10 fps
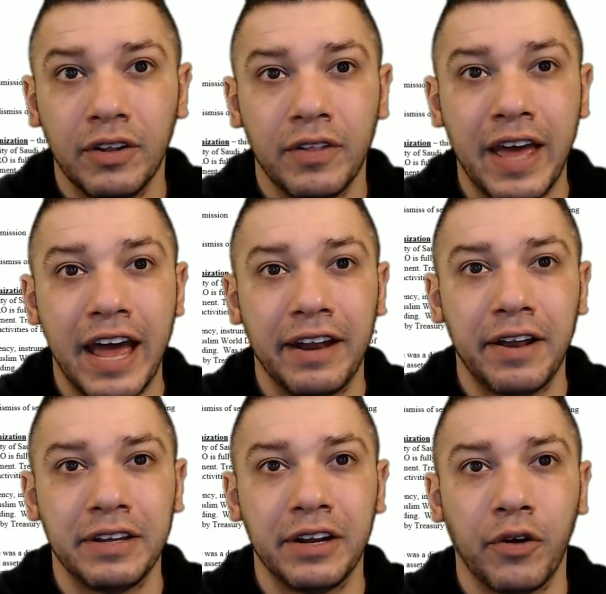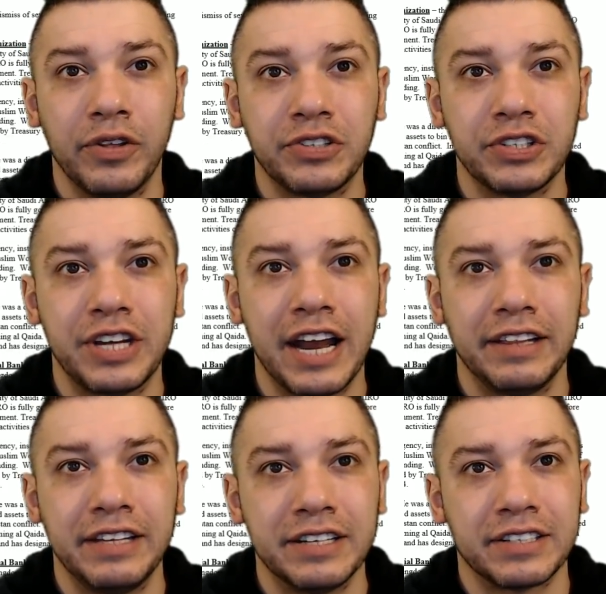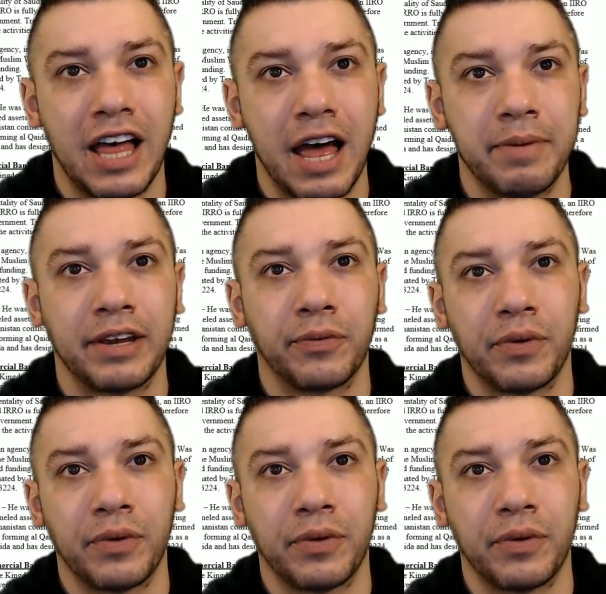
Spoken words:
That, this is getting the Islamic